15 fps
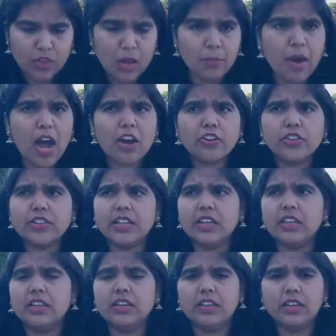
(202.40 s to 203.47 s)

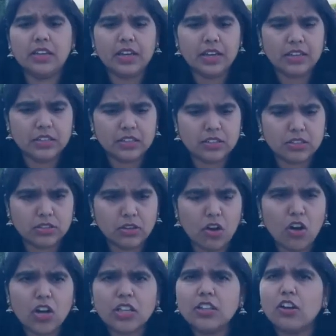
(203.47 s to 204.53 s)
Maruti, and
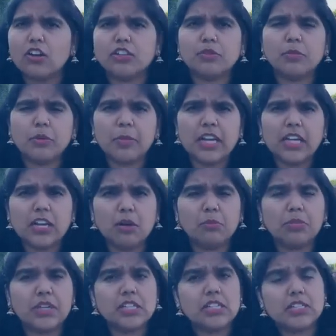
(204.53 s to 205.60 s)
all the automobile
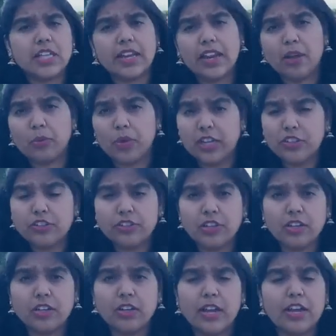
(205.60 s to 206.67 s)
companies. Then I went to
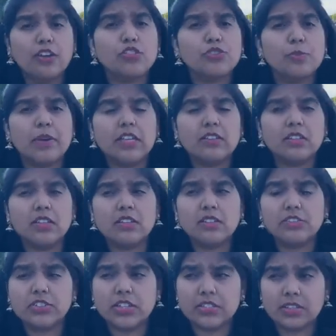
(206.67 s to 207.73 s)
the aerospace
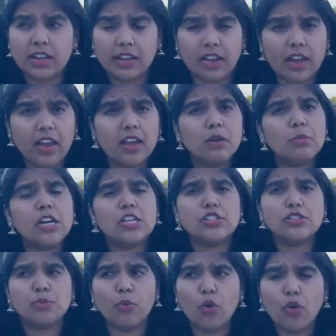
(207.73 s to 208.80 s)
industries like
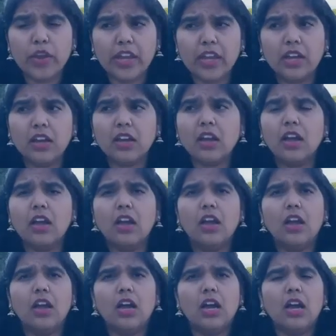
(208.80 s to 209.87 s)
Airbus, Boeing,
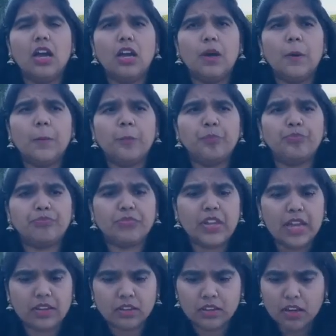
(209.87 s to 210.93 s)

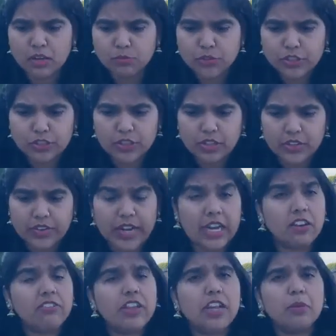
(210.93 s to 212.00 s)
then come to the
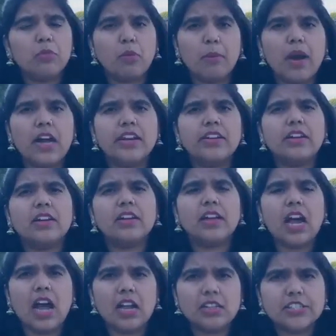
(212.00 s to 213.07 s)
railway,
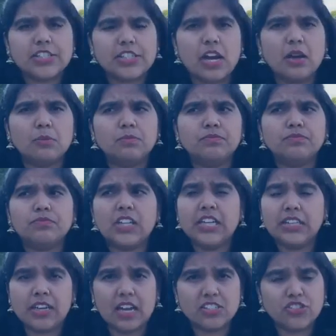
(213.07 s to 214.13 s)
Bombardier, Alstom,
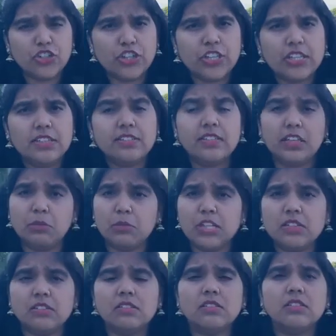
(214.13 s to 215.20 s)
Hitachi,
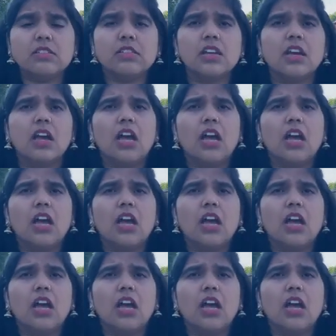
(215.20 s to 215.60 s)
Siemens.